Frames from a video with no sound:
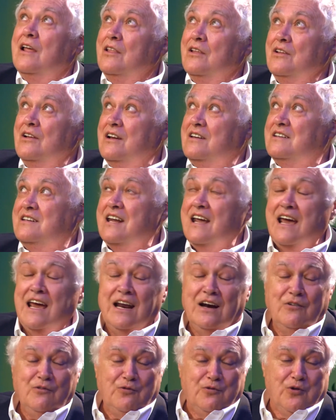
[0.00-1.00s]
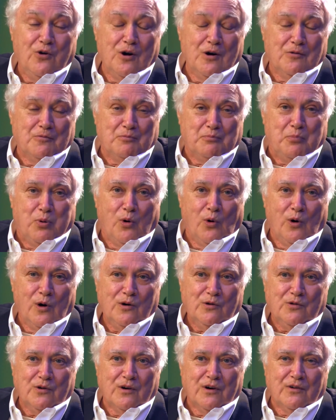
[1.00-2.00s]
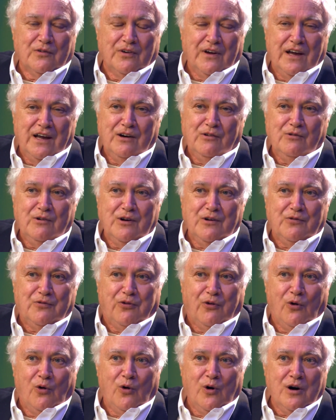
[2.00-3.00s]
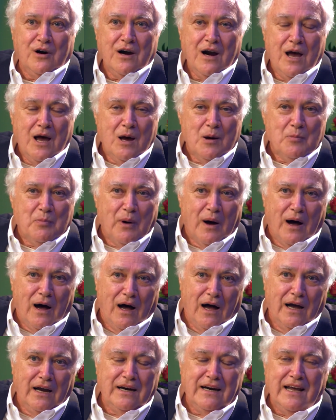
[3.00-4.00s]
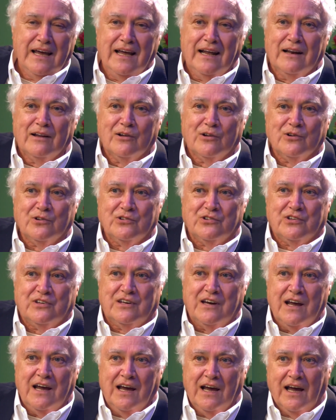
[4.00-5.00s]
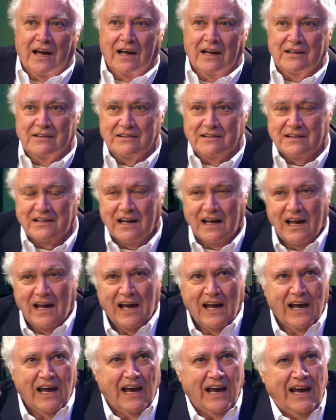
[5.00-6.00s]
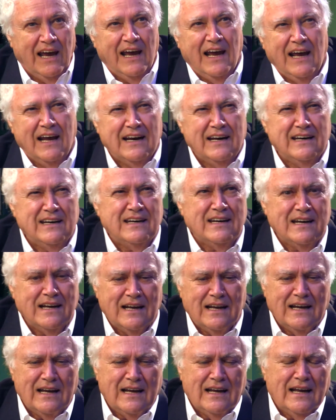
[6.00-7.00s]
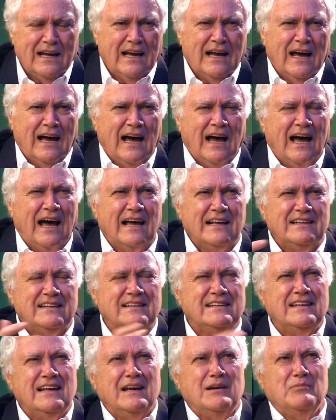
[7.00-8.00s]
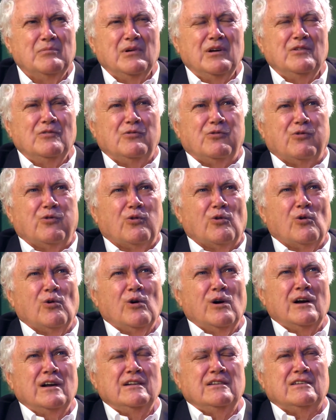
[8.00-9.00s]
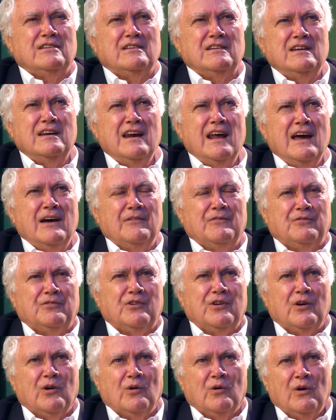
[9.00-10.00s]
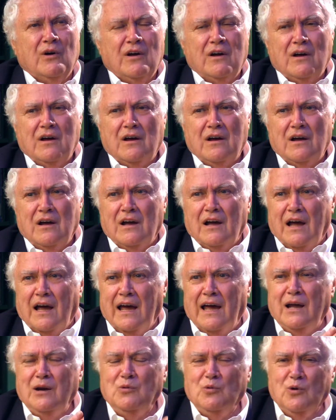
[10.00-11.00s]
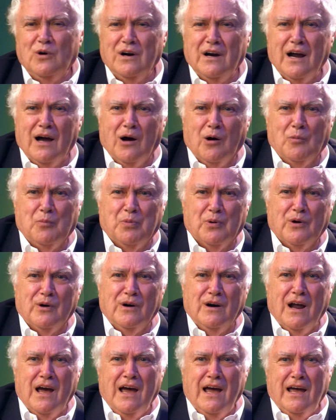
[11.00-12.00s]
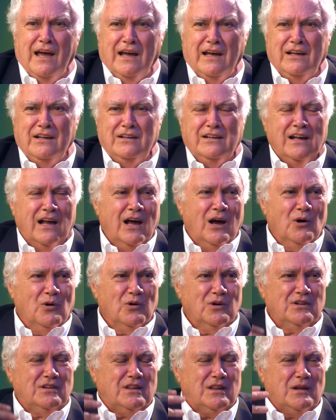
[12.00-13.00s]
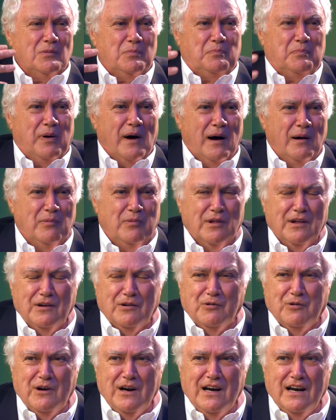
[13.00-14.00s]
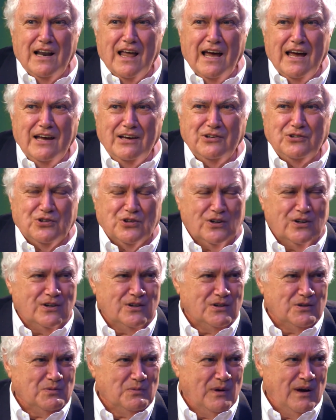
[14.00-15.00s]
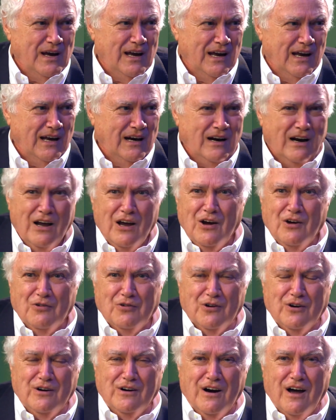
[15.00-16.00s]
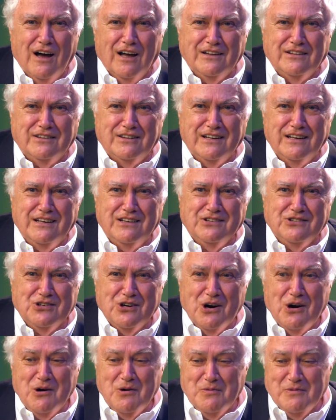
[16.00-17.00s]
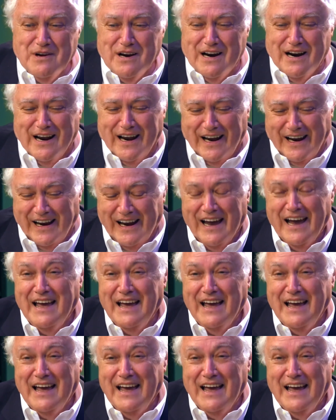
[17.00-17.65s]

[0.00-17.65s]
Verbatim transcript: The 10 foot portrait of Henry Ford behind Hitler's desk and Sigmund Freud's nephew. Bernays. Edward L. Bernays was the public relations man for Nazi Germany.